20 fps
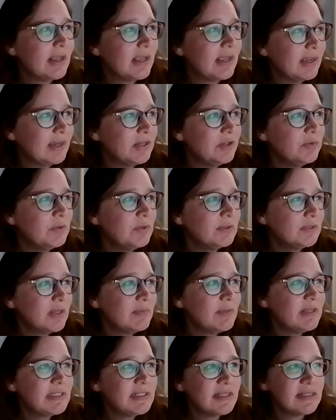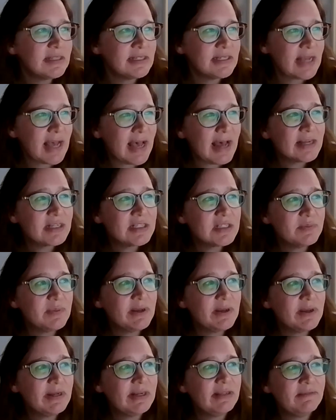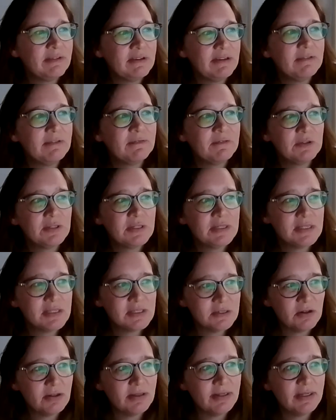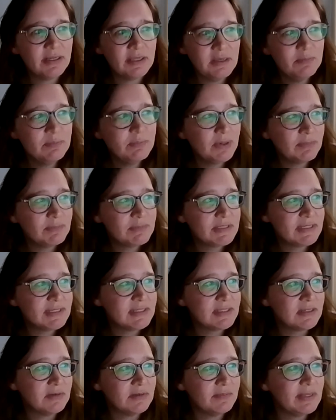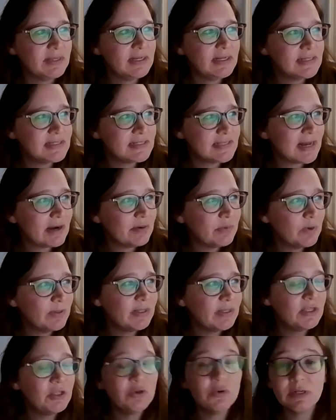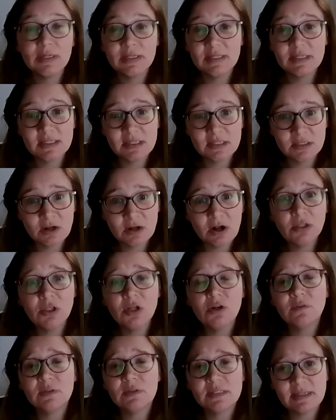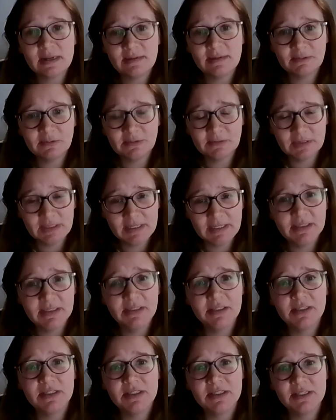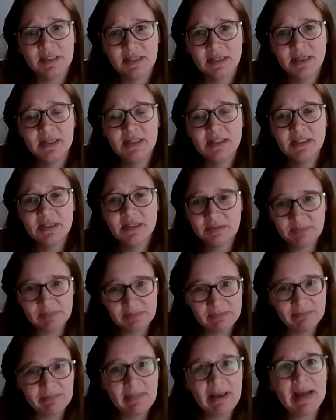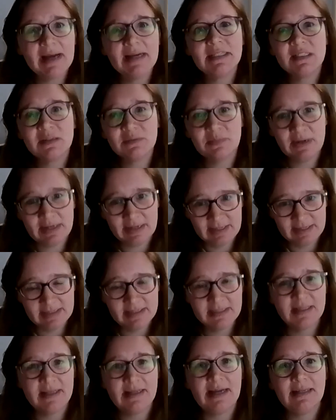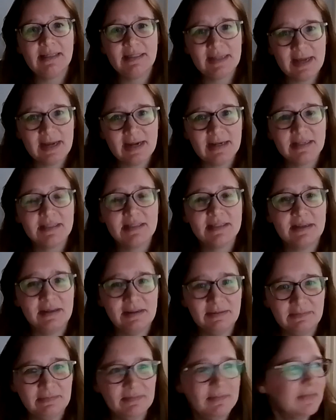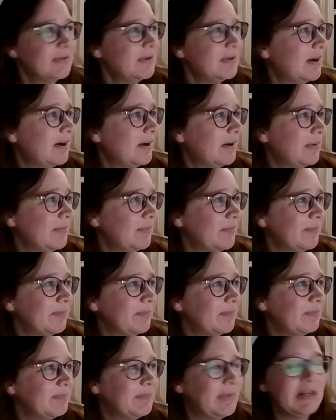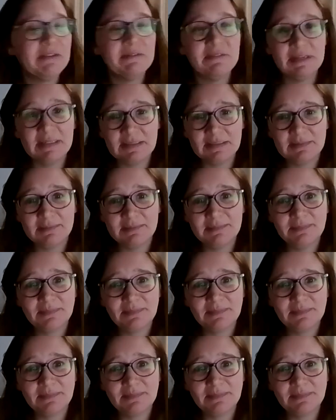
an annual limit to the tax benefit for installing a heat pump system? And is that one that you could install over several years to yeah. maximize that tax in um, benefit?